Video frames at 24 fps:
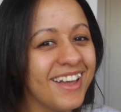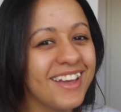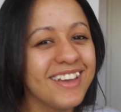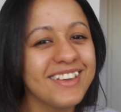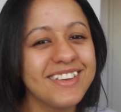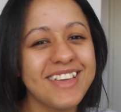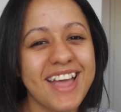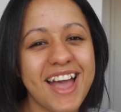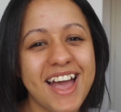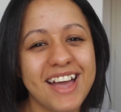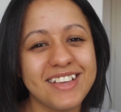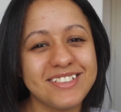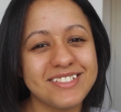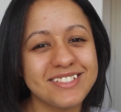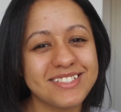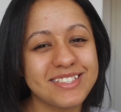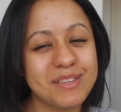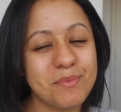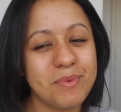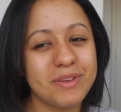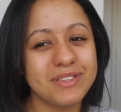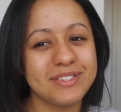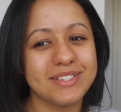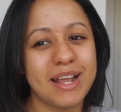Yeah, it just
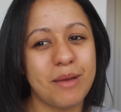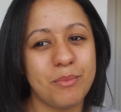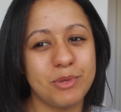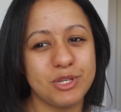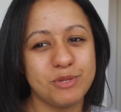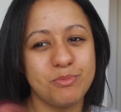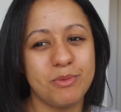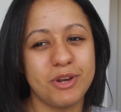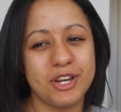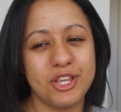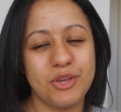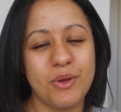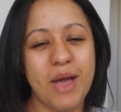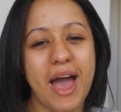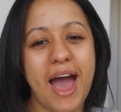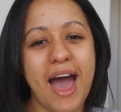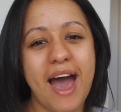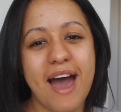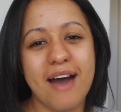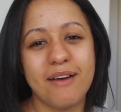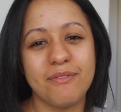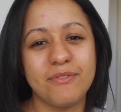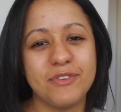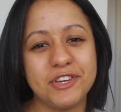depends on how much money you
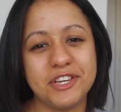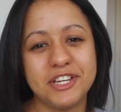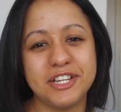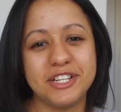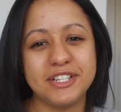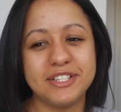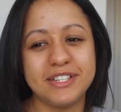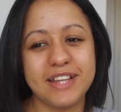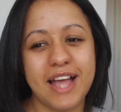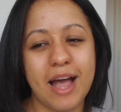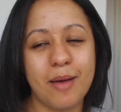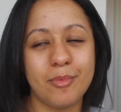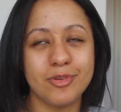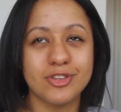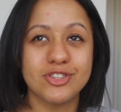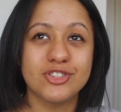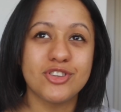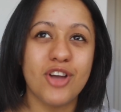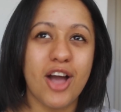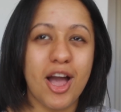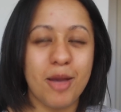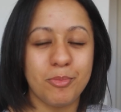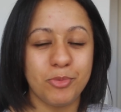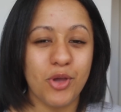have and how much
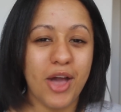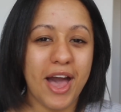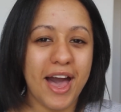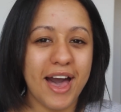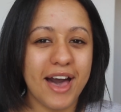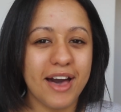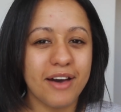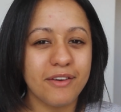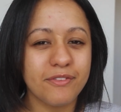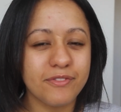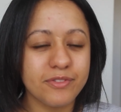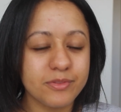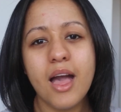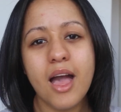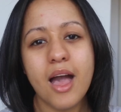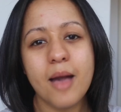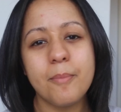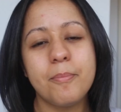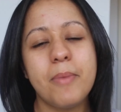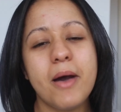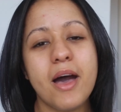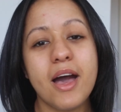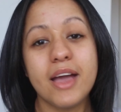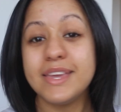time you have.
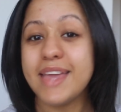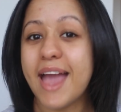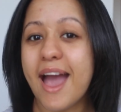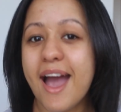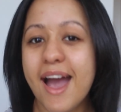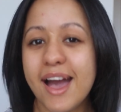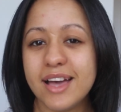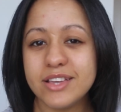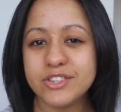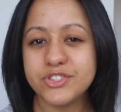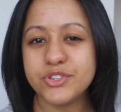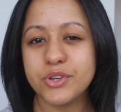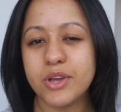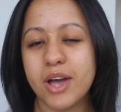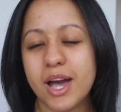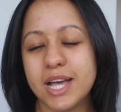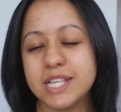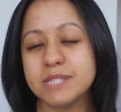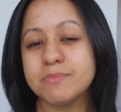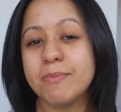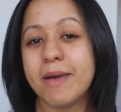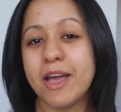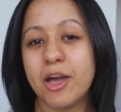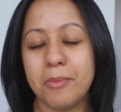But yeah, as you
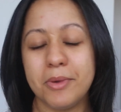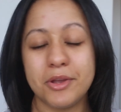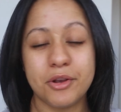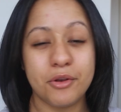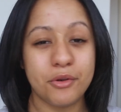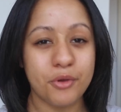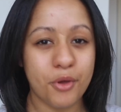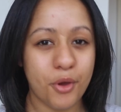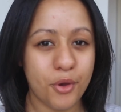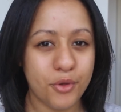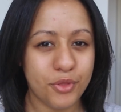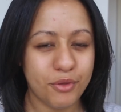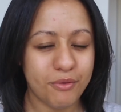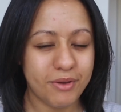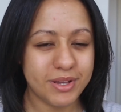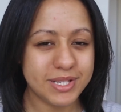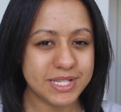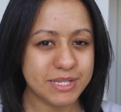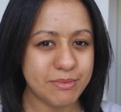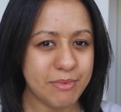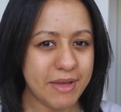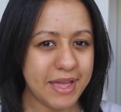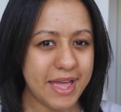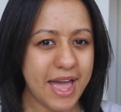guys may or may not know, the
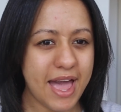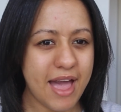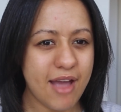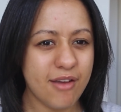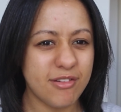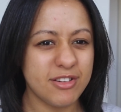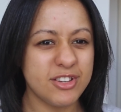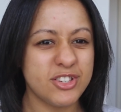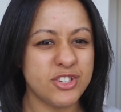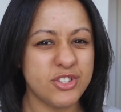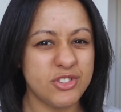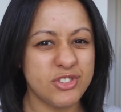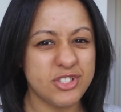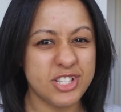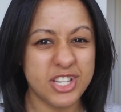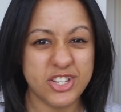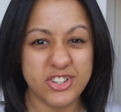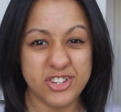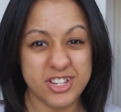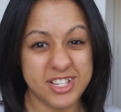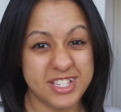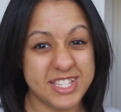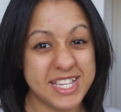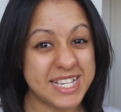rest of my hair is usually
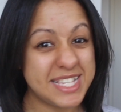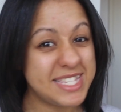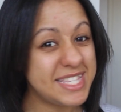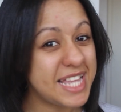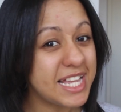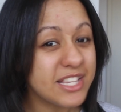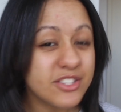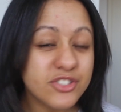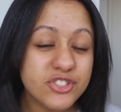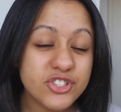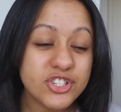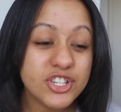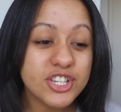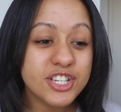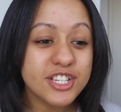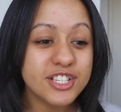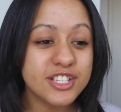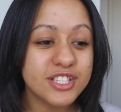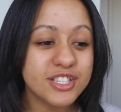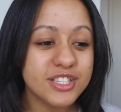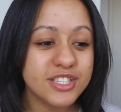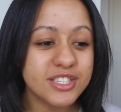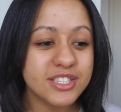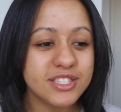just
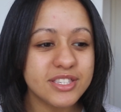extensions.